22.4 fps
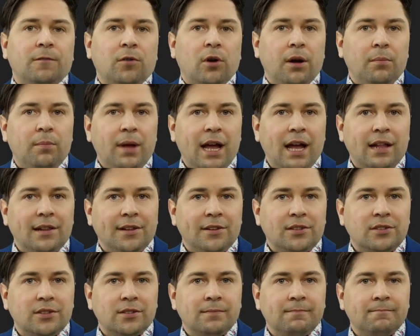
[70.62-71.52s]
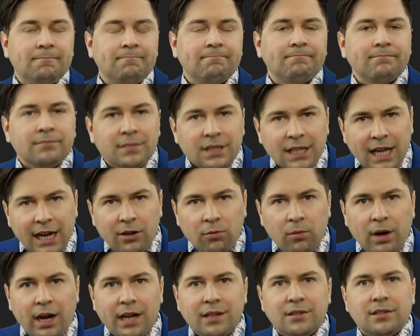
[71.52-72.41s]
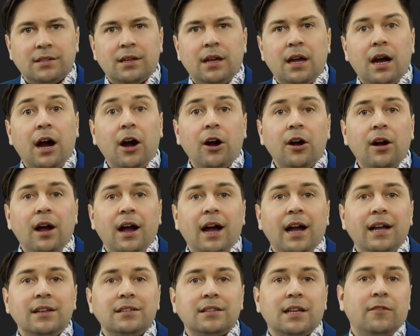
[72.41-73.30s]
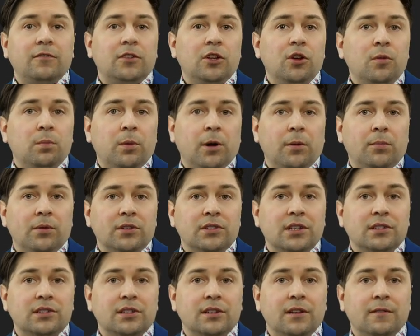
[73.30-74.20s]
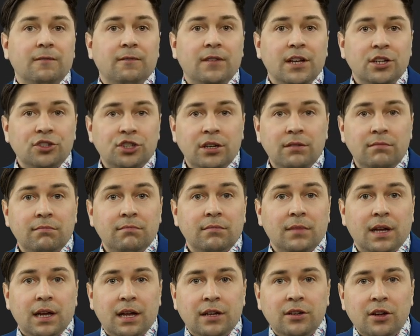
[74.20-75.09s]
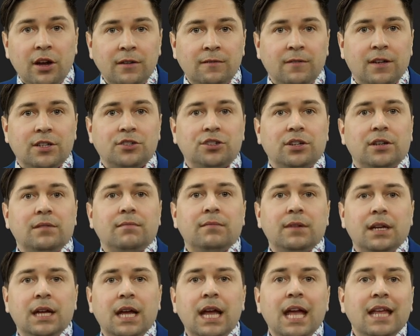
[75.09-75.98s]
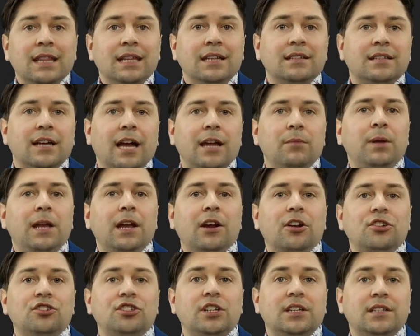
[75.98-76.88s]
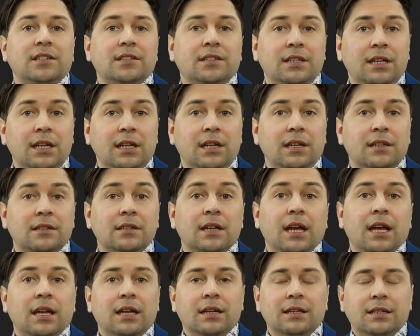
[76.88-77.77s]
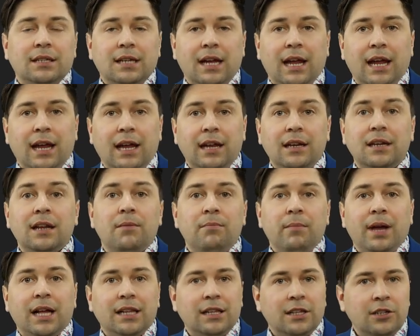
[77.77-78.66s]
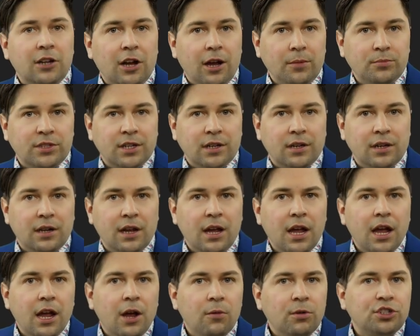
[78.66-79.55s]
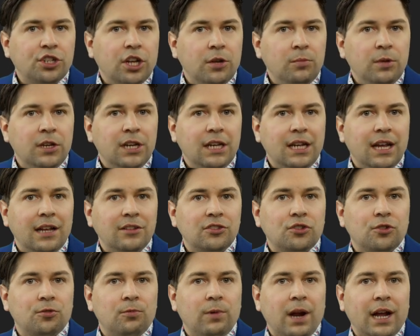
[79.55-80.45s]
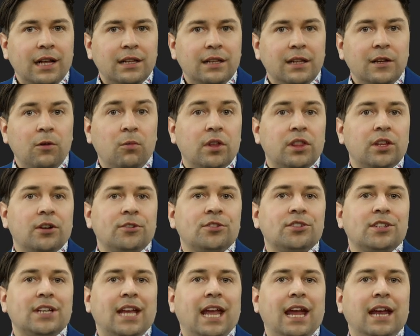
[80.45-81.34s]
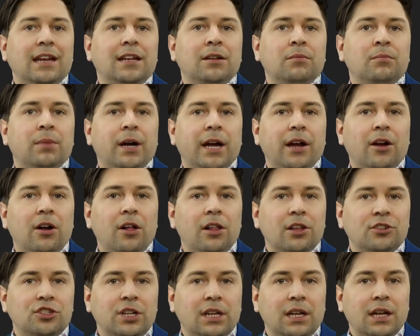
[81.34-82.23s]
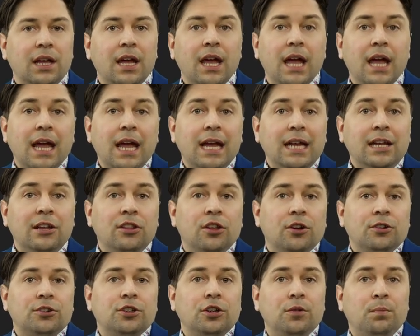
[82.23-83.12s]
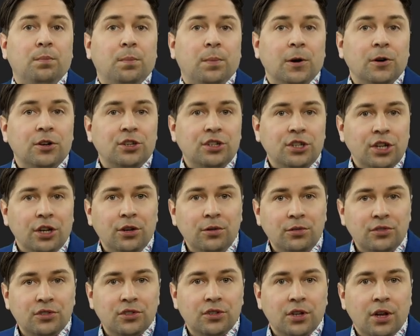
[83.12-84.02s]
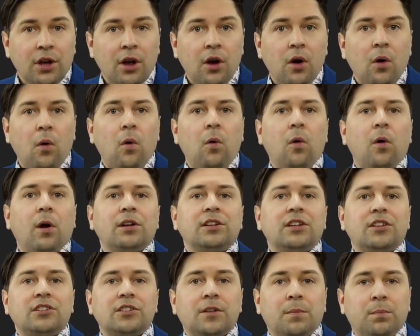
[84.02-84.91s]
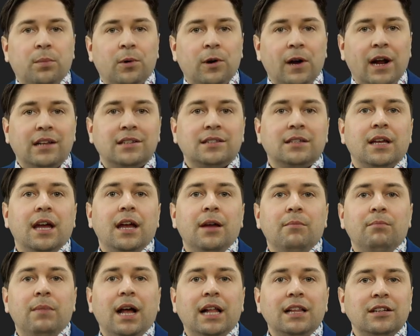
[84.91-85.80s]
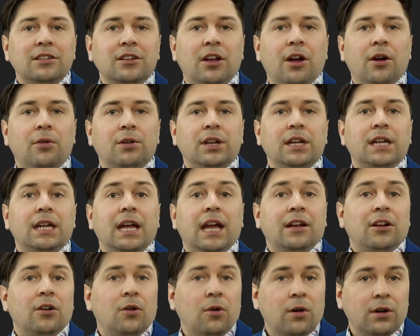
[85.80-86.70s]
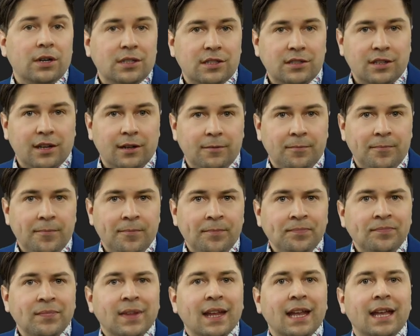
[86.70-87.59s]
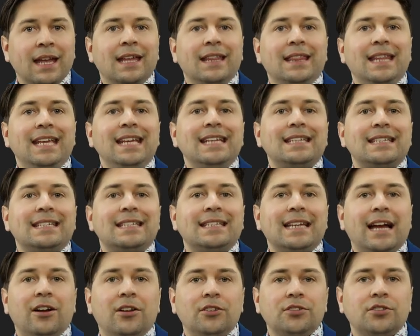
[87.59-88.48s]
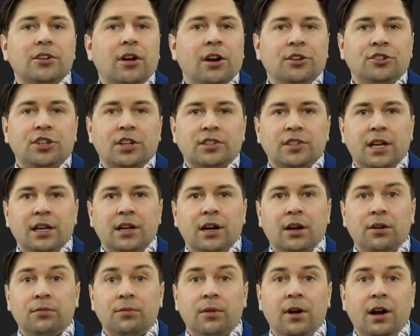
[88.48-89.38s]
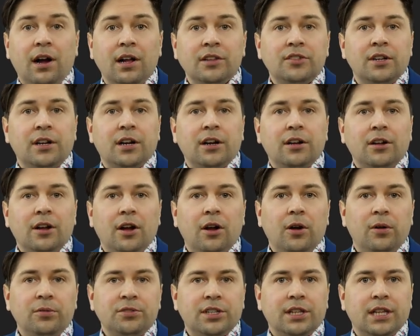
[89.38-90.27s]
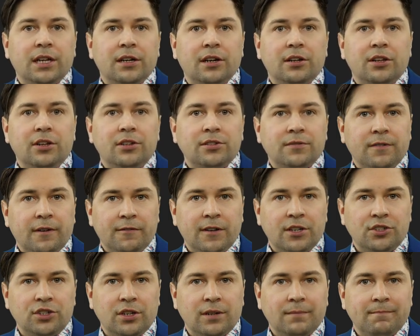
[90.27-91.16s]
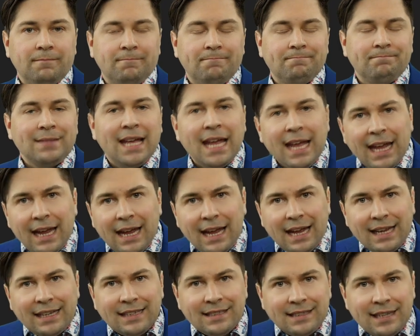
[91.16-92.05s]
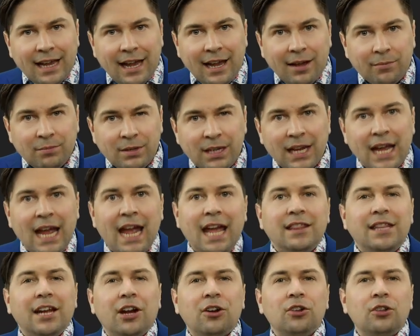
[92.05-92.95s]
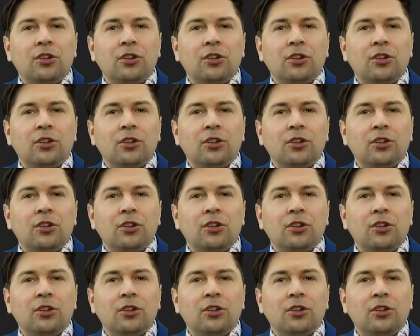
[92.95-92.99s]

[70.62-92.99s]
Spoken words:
for our balance. Likewise, our eyes have two purposes, vision and non-vision. These iPRGCs contain melanopsin, which communicates directly with our circadian biology, either to produce or to suppress melatonin and cortisol. These cells are just like our rods and our cones that are used for vision, except they're